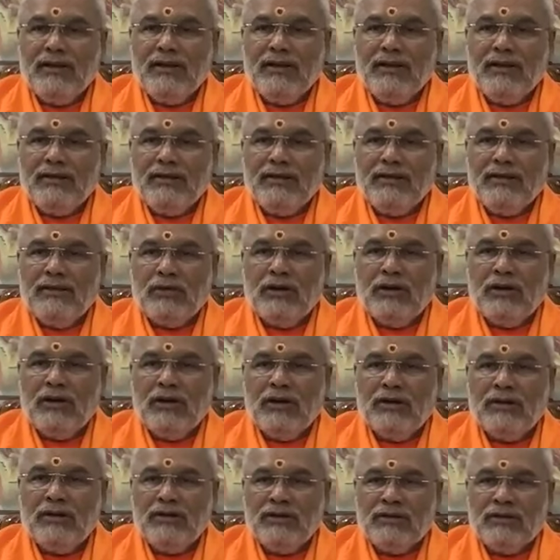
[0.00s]
this
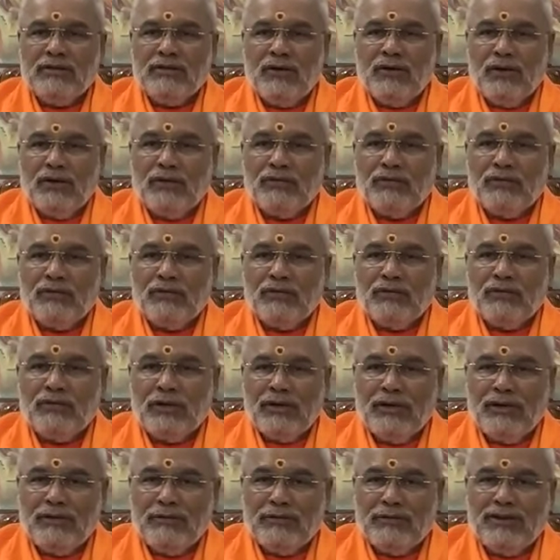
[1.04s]
world is not
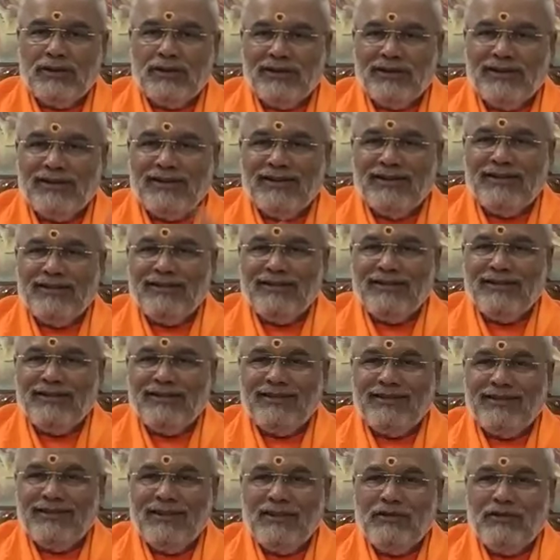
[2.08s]
worth living.
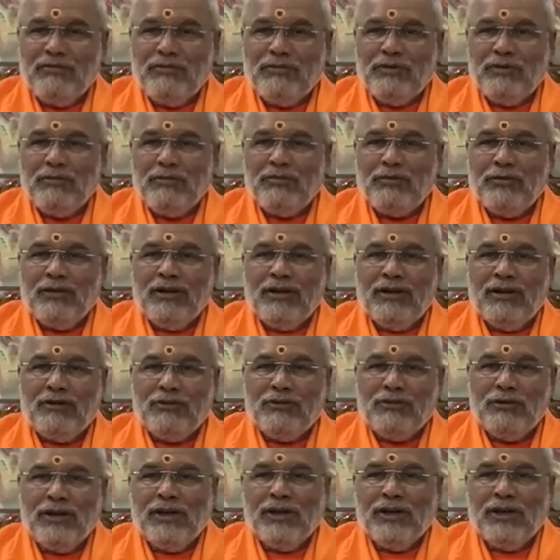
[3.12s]
People
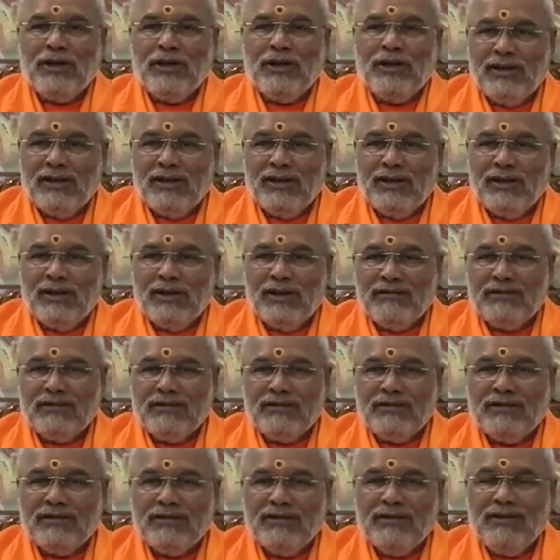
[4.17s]
are very
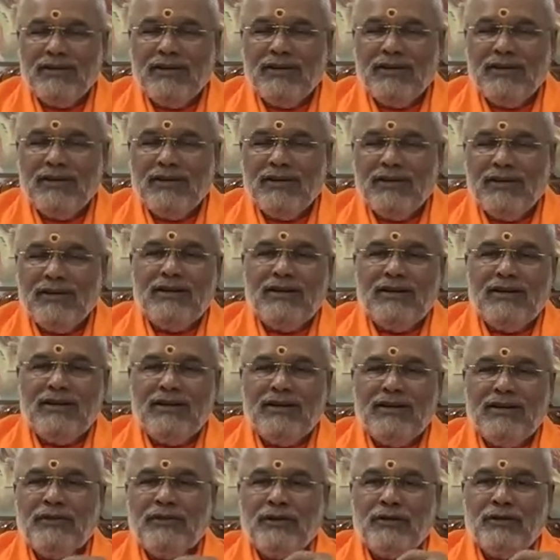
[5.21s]
selfish. And
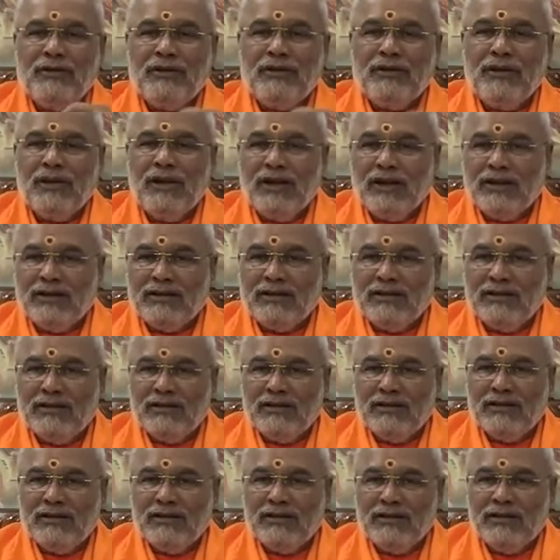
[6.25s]
this fellow is like
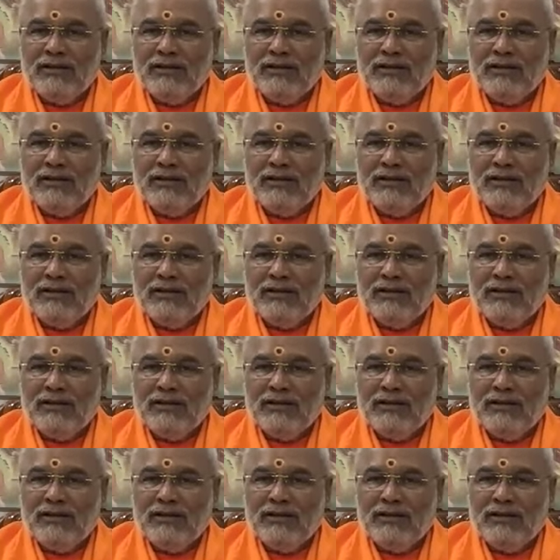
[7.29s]
this,